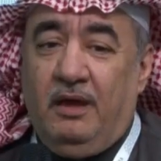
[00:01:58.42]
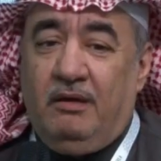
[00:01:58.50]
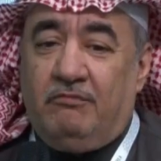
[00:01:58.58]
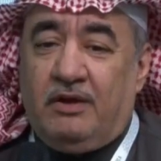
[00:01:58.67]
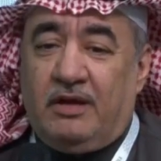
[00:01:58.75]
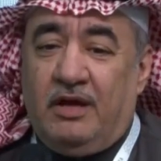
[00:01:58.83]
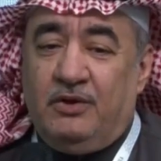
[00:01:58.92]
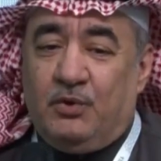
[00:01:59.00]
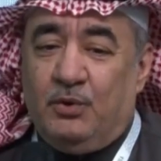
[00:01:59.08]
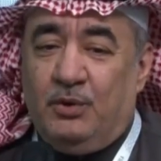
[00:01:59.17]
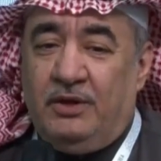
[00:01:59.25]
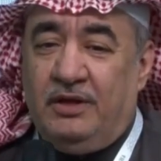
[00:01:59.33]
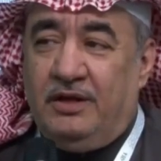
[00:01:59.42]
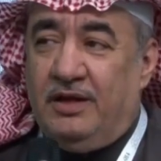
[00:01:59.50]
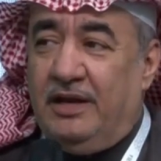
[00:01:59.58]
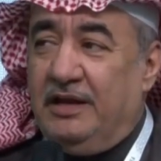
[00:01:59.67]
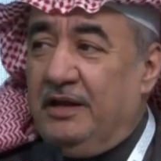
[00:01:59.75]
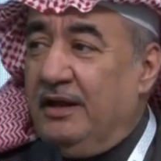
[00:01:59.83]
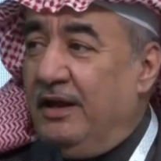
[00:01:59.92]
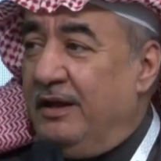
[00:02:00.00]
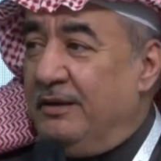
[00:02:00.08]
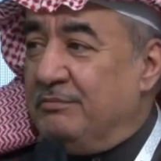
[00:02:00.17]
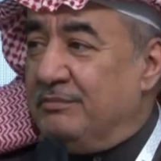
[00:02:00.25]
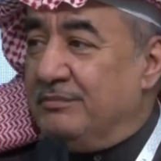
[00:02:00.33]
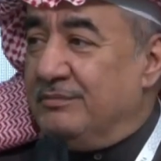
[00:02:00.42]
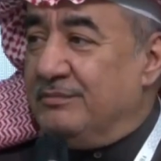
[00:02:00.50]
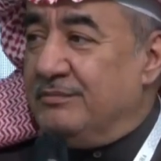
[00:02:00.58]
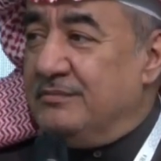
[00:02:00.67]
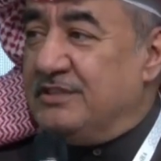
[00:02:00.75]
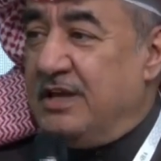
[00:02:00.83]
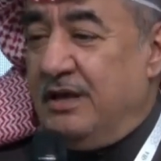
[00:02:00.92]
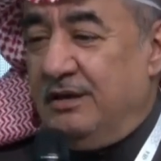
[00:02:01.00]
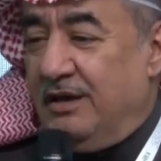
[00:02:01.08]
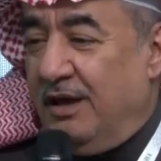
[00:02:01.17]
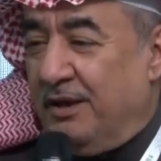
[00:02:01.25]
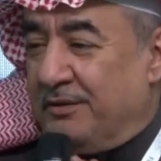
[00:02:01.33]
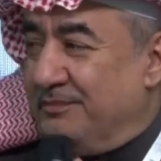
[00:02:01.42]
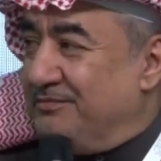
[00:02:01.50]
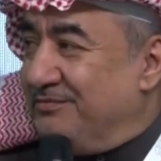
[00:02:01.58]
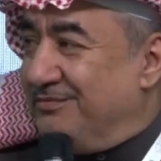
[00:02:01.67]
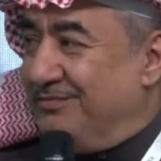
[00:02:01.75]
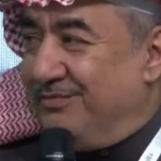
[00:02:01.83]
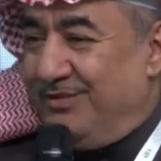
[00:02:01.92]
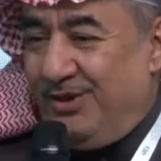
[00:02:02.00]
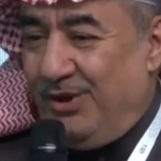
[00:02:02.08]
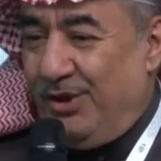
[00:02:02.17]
Dr. Mohammed Bentley, he was my boss at the mail. He said,